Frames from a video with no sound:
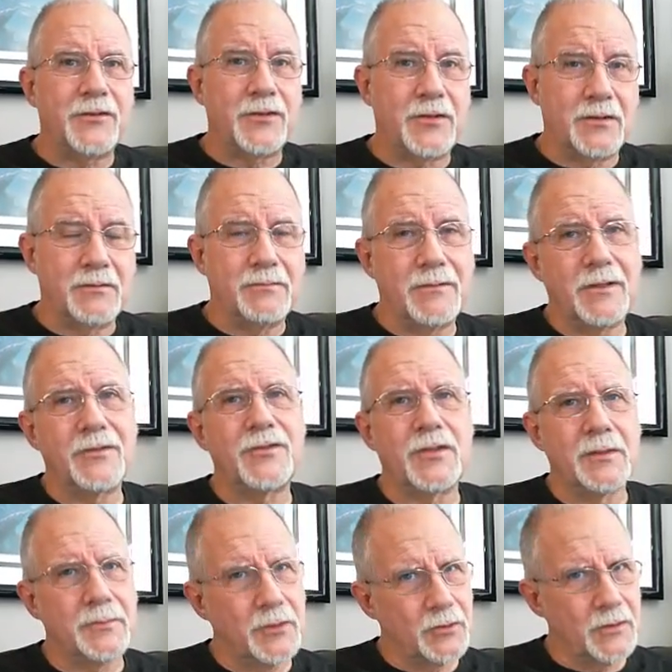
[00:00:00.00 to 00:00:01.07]
that's
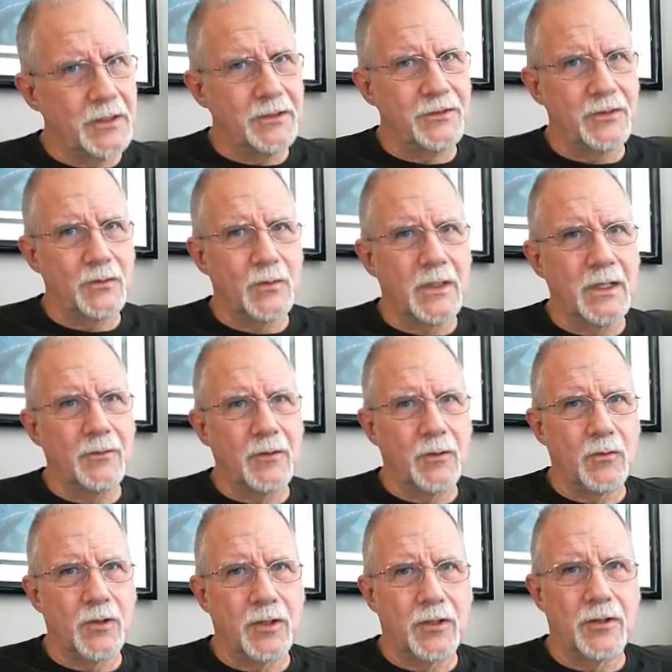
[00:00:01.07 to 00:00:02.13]
a simple reason
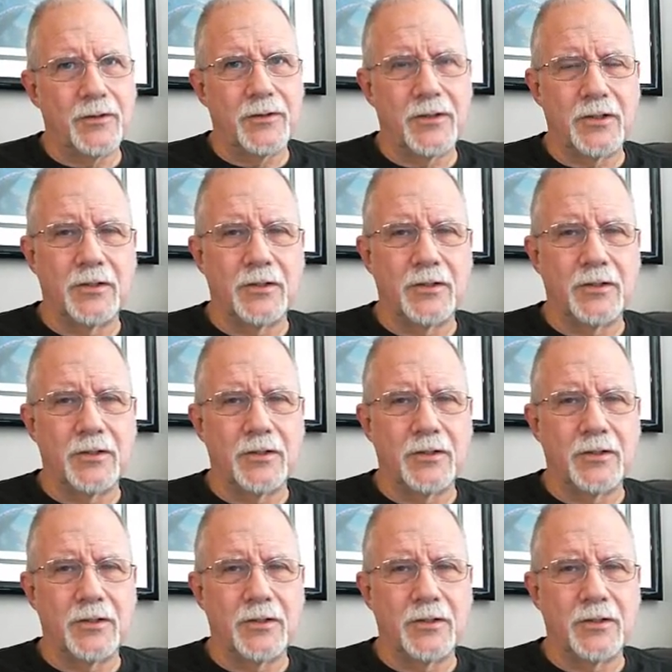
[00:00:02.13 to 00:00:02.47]
why we want